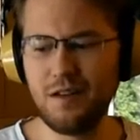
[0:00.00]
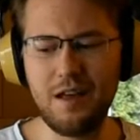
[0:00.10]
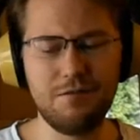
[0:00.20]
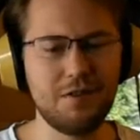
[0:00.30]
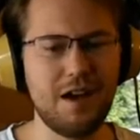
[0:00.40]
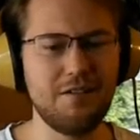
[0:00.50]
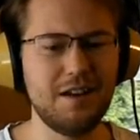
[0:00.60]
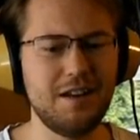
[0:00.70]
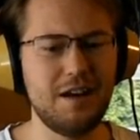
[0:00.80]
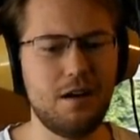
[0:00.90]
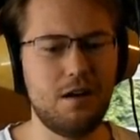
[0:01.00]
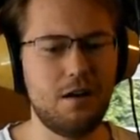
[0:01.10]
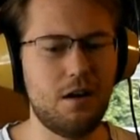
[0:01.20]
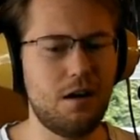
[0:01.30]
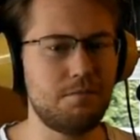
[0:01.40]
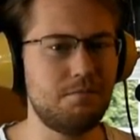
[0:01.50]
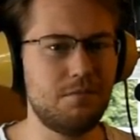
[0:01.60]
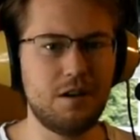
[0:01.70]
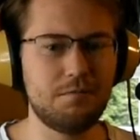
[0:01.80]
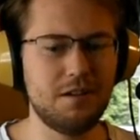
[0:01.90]
if you have any
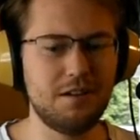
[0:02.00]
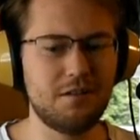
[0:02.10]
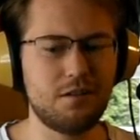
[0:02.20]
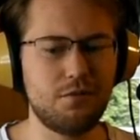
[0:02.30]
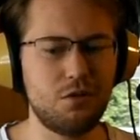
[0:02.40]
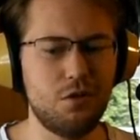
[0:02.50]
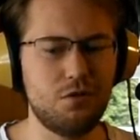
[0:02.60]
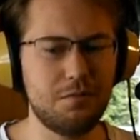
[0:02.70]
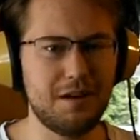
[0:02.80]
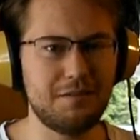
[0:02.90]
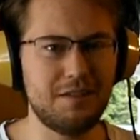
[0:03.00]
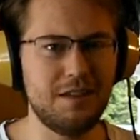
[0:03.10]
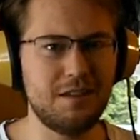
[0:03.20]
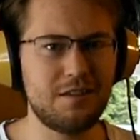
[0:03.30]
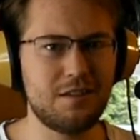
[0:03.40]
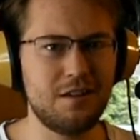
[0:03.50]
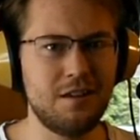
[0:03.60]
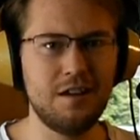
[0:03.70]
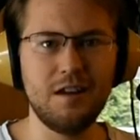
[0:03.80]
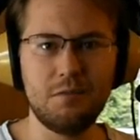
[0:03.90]
opinions of your own about this,
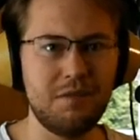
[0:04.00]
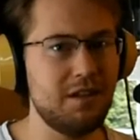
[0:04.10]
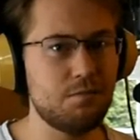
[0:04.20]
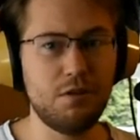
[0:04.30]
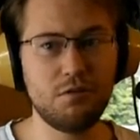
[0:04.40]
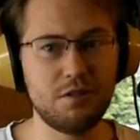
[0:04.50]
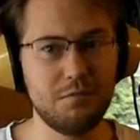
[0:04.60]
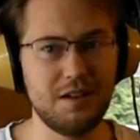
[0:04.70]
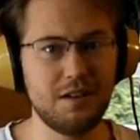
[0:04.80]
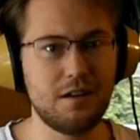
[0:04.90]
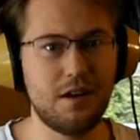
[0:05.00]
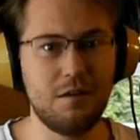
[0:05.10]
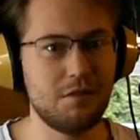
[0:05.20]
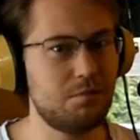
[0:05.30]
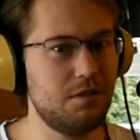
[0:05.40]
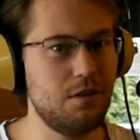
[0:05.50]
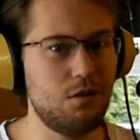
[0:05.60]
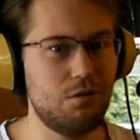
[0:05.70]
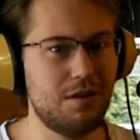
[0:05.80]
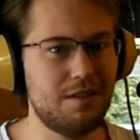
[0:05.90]
please post them in the comments
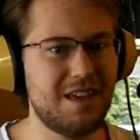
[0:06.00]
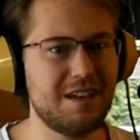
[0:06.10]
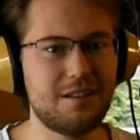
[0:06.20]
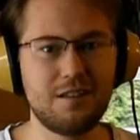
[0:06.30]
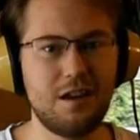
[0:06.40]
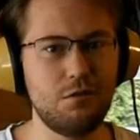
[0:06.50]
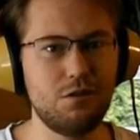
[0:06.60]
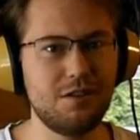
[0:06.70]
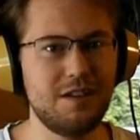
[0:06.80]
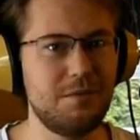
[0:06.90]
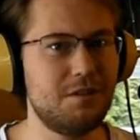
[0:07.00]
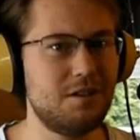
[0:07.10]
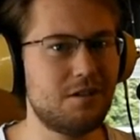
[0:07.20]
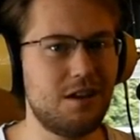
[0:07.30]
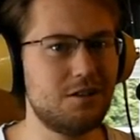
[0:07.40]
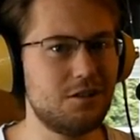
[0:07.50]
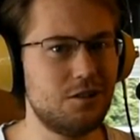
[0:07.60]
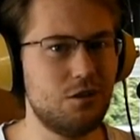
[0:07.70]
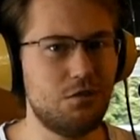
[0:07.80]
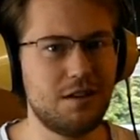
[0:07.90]
below. That's how you keep a discussion
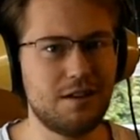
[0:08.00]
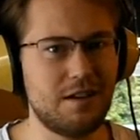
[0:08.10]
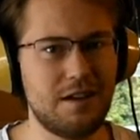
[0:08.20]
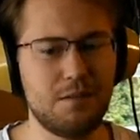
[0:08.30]
going.